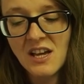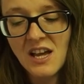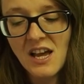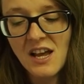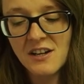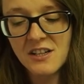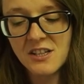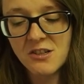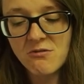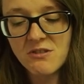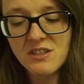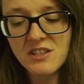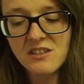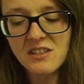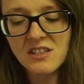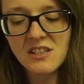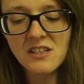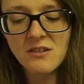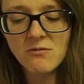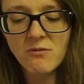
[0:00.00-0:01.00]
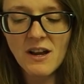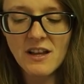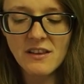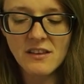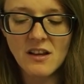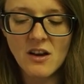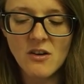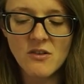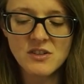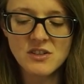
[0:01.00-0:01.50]
Electricity right
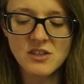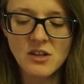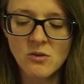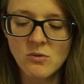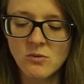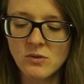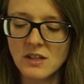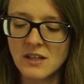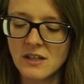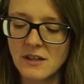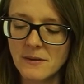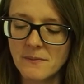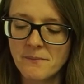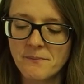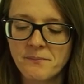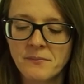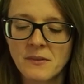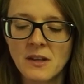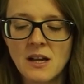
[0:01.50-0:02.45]
now is only